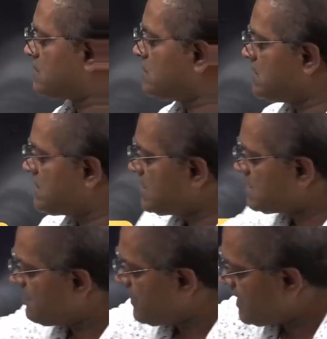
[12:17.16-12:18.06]
So this is
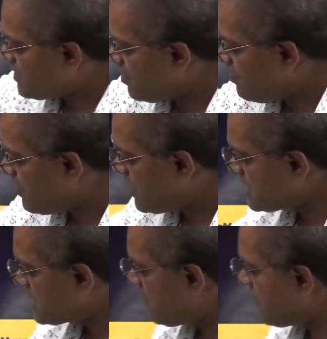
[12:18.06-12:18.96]
the main
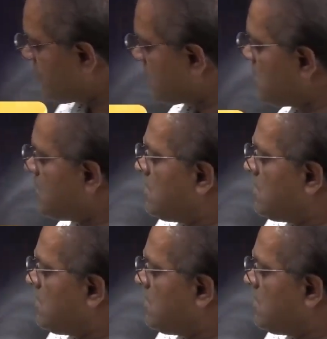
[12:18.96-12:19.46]
components of your.